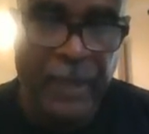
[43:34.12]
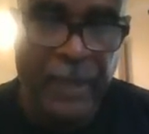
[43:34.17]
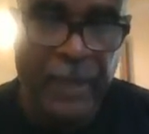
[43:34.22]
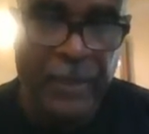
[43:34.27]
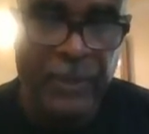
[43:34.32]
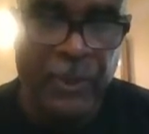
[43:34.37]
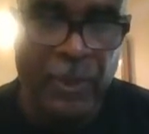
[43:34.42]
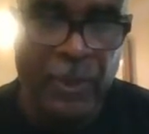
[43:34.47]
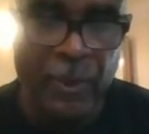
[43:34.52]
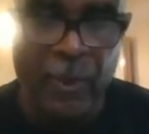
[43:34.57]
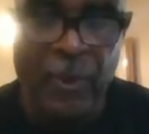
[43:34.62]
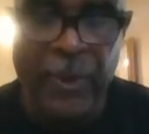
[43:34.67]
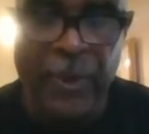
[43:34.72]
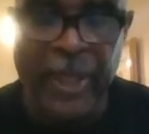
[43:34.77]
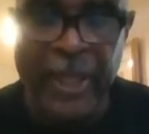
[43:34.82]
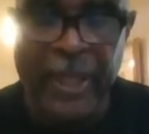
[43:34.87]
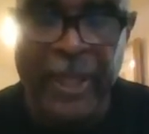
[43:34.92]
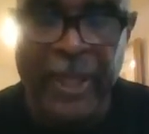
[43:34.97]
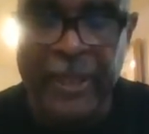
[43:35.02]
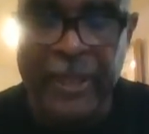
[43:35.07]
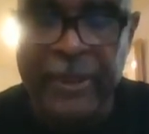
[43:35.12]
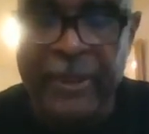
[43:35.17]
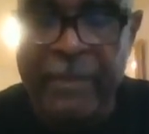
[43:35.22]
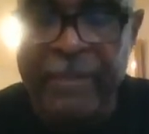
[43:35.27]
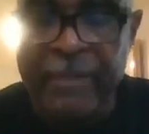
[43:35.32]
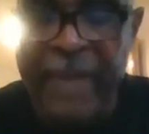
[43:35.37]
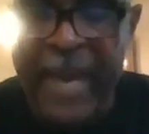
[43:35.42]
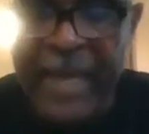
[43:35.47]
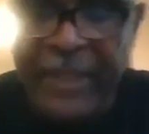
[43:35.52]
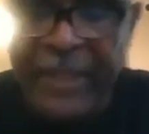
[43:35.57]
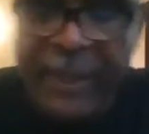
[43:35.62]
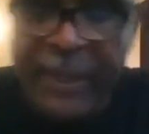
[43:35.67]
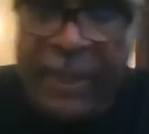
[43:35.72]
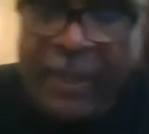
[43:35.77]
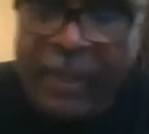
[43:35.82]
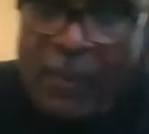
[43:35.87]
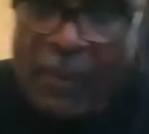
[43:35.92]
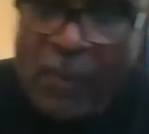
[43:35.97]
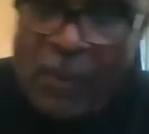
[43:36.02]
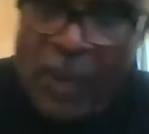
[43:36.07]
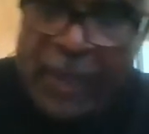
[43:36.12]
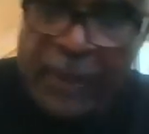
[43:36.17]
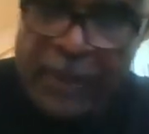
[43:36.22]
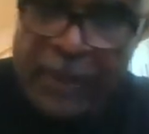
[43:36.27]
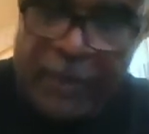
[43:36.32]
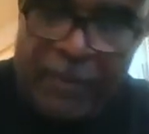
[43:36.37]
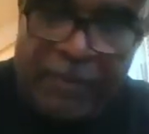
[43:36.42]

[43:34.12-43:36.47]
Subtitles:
So Hudi is the masculine wisdom